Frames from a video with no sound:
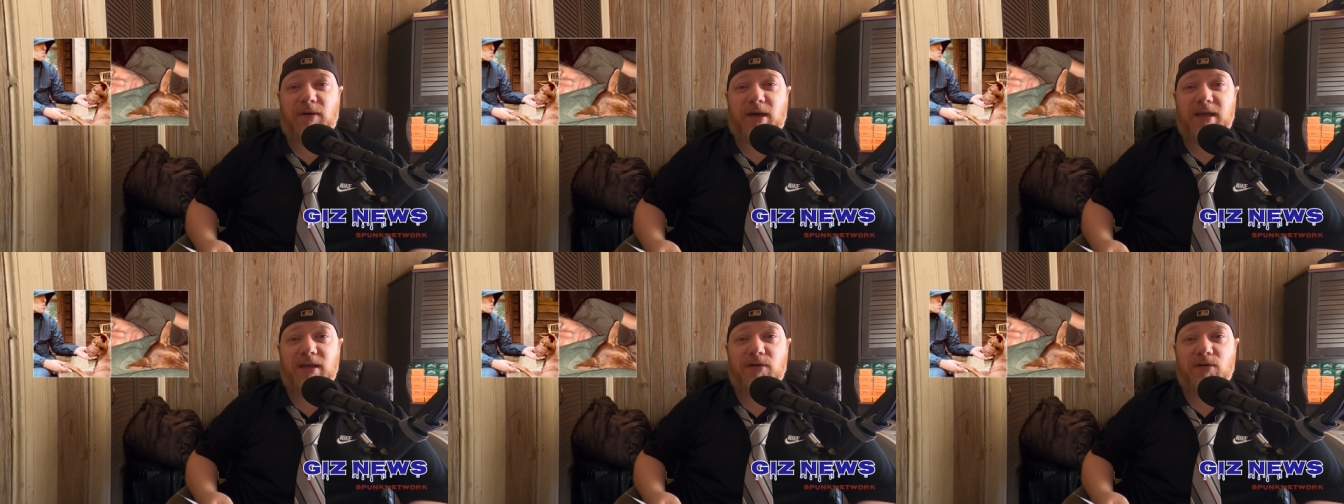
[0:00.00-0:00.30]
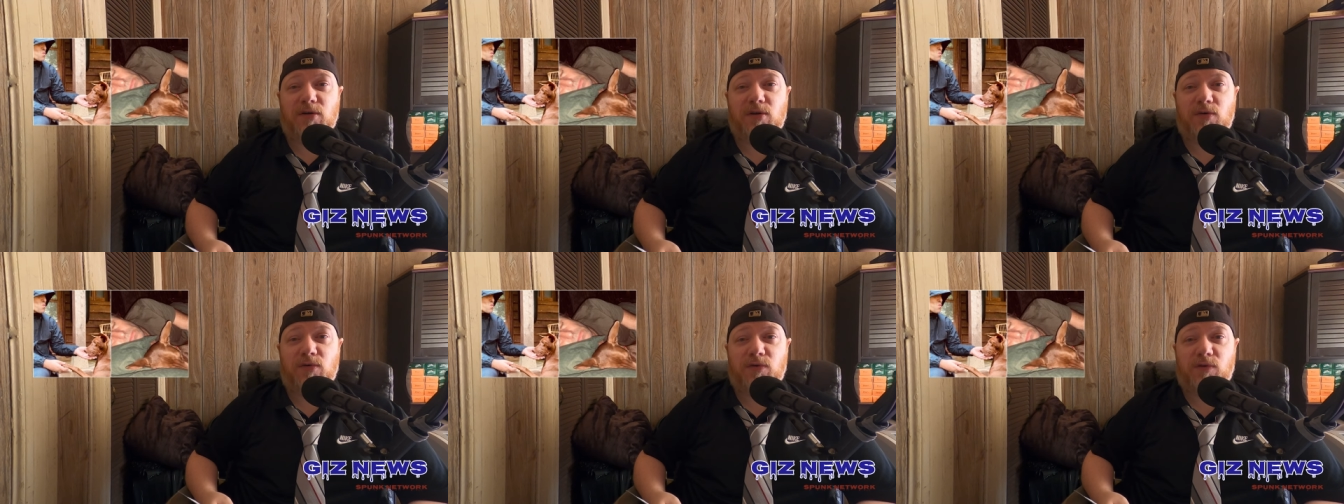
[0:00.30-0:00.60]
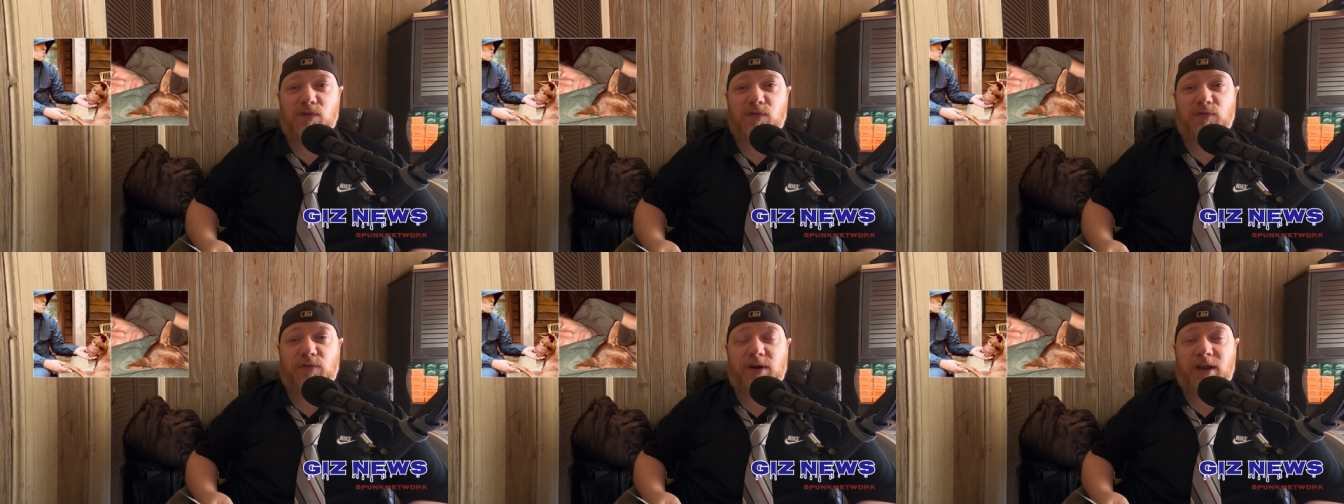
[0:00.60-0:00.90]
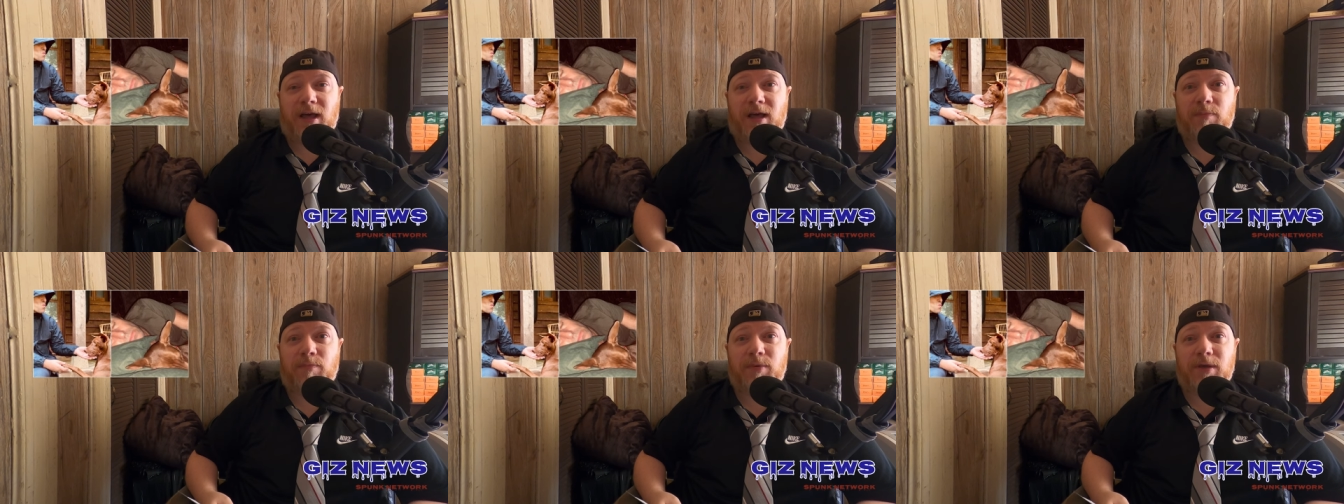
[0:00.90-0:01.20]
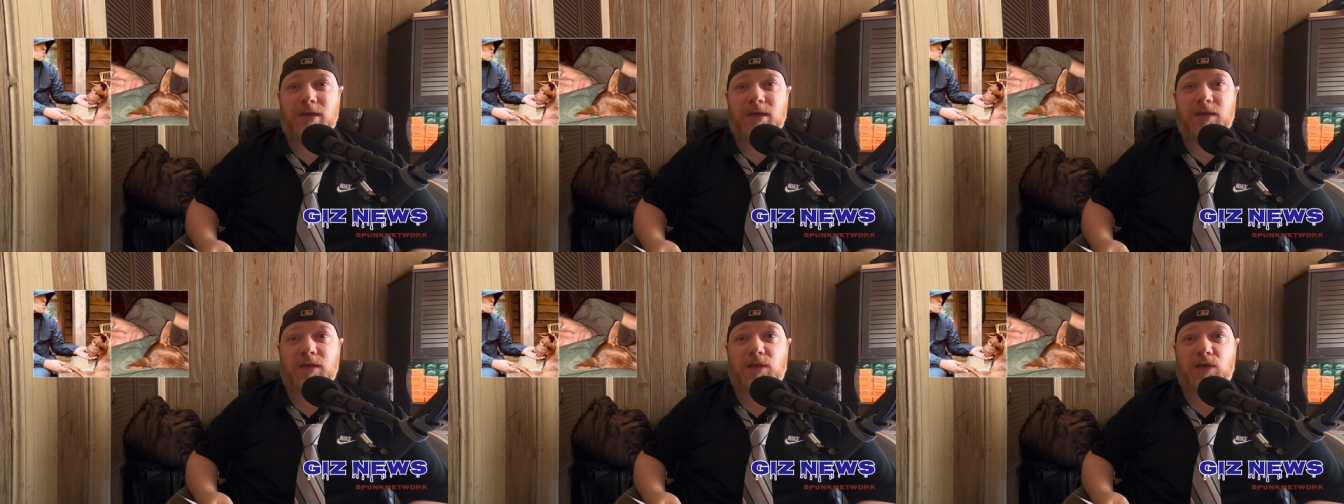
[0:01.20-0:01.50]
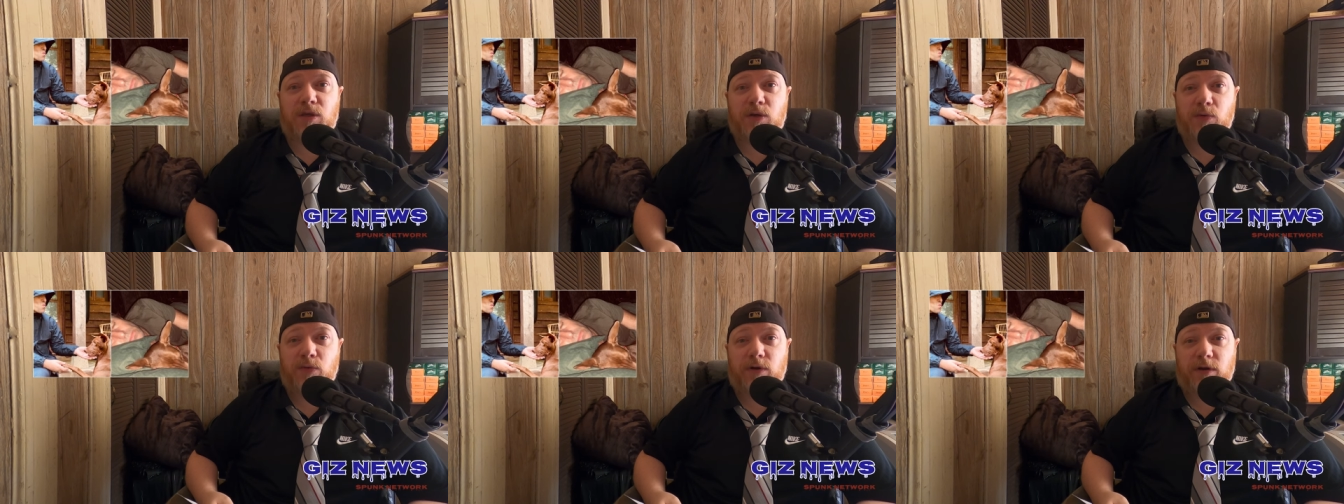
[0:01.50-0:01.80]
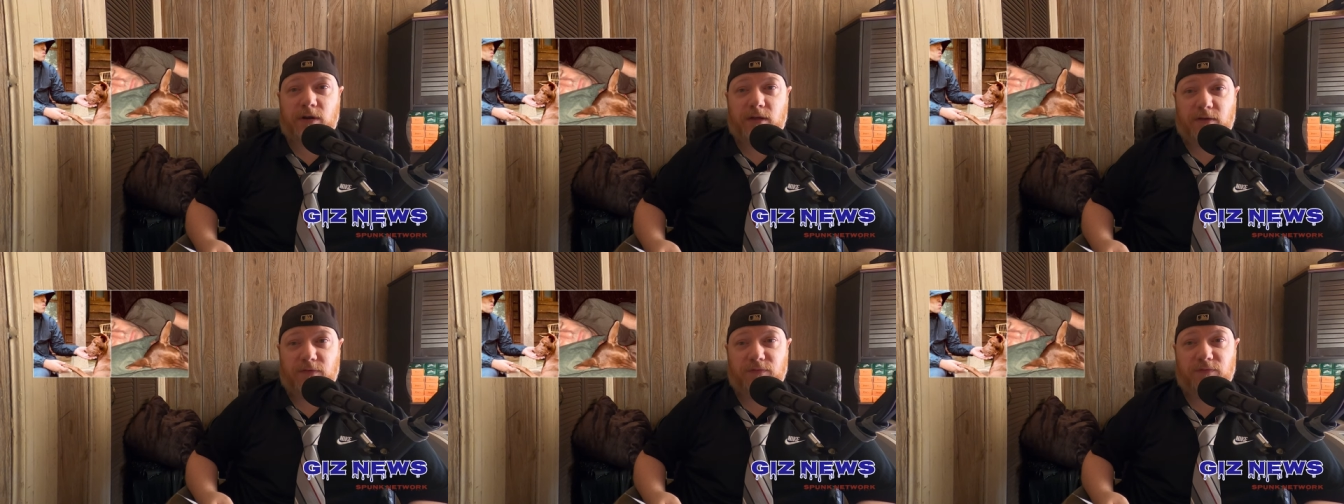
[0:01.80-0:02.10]
by her owners for not being cute
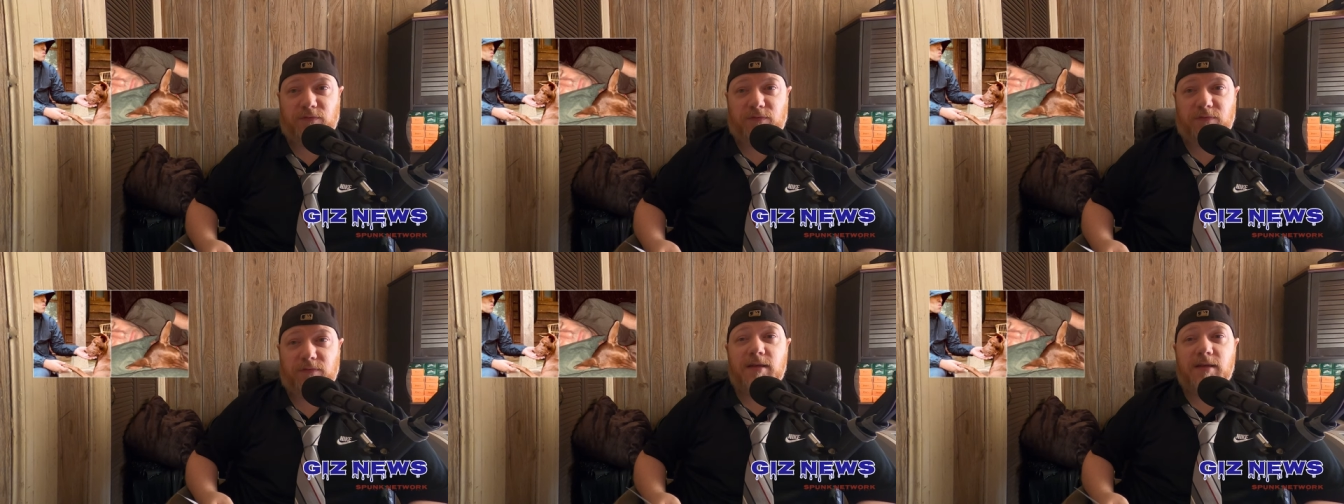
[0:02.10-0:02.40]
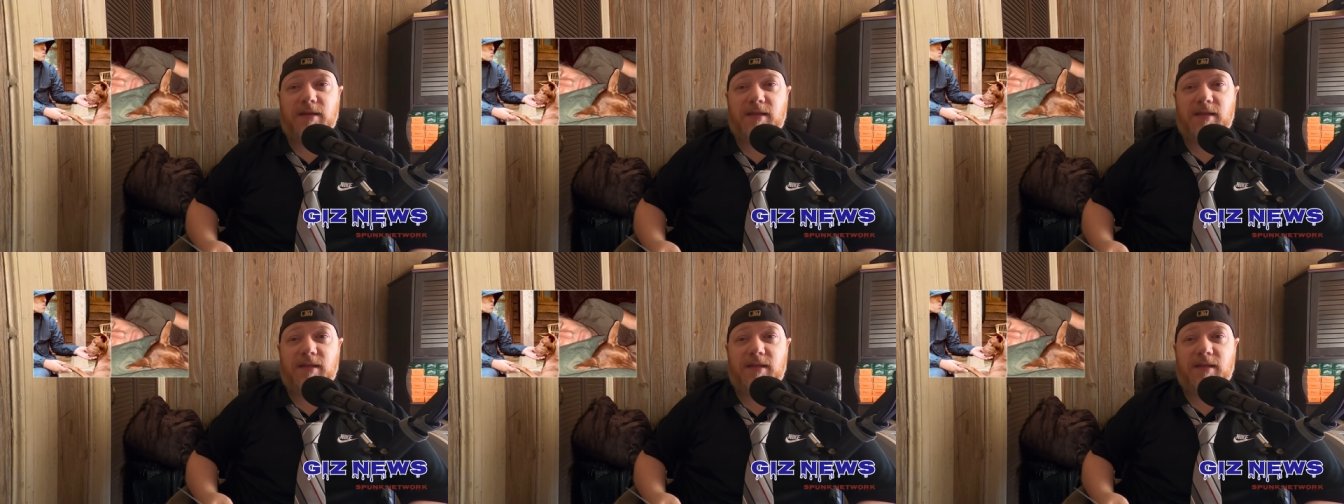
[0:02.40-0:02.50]
enough.